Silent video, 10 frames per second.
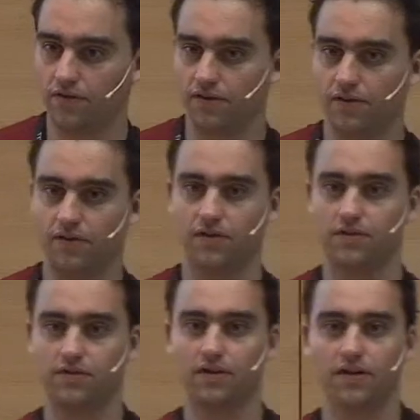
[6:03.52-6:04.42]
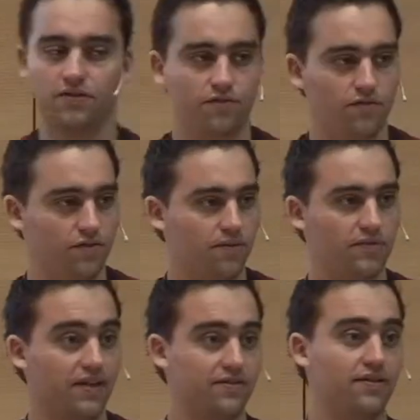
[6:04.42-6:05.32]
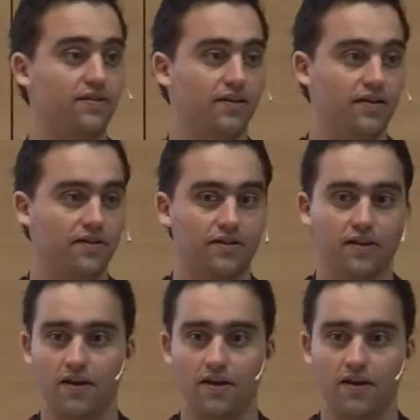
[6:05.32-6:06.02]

inst uh, installation, for some testing data.